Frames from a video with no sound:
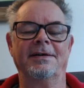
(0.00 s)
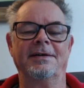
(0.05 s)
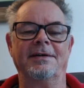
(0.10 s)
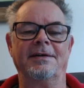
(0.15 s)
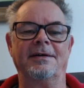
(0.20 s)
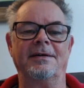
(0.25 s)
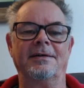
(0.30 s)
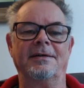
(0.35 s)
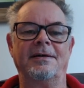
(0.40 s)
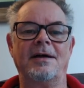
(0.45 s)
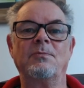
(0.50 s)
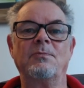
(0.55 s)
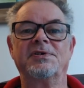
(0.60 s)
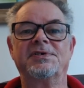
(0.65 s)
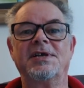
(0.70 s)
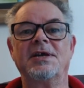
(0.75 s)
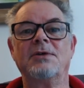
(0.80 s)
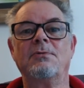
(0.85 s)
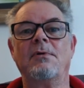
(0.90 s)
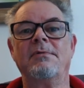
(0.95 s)
and we'll
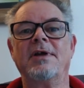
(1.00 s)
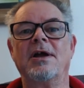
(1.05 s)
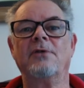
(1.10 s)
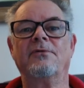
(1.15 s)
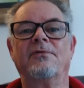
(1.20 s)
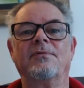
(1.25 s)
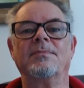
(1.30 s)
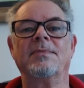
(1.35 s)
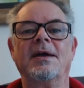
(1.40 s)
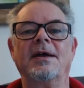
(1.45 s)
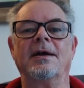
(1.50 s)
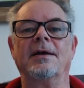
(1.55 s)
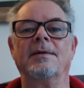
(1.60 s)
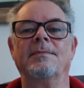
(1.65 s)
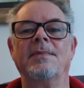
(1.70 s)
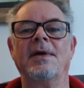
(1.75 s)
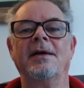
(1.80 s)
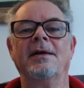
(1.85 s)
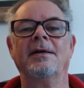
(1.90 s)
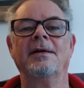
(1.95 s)
see where we go from there.
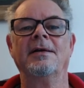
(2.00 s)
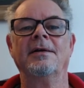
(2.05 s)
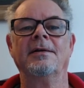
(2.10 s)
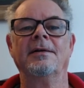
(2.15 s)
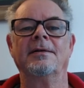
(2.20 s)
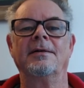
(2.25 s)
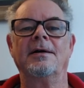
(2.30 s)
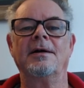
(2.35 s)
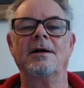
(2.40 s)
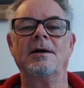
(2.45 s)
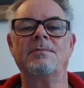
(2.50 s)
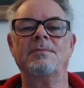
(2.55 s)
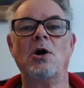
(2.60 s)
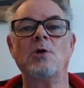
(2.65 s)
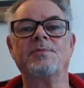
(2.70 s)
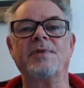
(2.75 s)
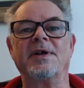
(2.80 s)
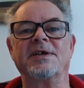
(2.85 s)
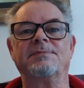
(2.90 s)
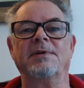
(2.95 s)
I
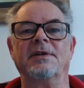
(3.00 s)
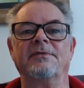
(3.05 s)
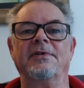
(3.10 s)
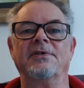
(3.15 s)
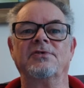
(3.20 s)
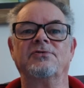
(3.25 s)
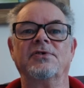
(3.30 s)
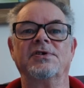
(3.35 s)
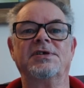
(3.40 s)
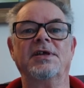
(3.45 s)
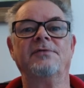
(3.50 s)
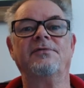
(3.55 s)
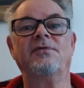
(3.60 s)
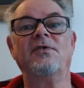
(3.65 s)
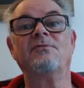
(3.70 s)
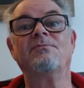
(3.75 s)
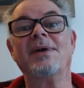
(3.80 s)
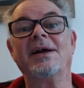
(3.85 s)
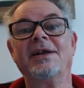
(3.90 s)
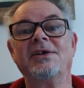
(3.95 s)
hope that's been of interest. If
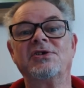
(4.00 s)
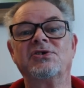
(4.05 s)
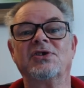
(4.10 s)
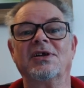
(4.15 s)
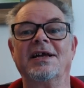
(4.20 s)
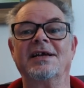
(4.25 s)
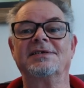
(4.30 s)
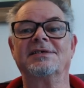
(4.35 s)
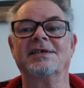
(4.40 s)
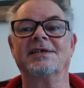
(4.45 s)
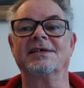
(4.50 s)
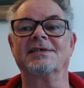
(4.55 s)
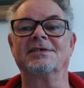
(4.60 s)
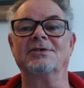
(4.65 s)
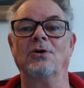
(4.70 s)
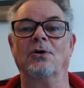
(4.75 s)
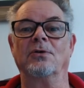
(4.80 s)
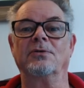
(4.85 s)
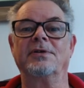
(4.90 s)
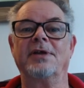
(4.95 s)
you've managed to last this
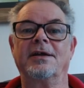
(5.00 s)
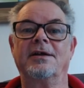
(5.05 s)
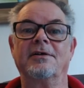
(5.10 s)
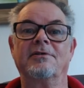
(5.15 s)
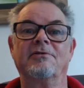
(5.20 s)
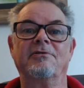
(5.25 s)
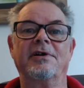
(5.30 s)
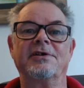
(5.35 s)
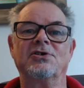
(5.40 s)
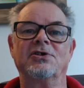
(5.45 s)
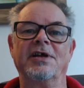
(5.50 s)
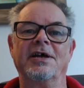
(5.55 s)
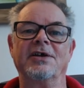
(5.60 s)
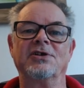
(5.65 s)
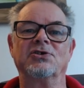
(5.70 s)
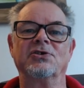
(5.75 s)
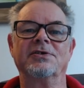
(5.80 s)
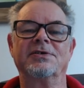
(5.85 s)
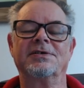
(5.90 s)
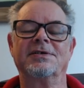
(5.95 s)
long, then
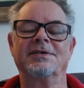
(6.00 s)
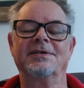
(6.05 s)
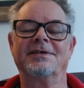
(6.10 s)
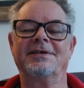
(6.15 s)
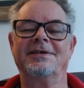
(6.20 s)
congratulations.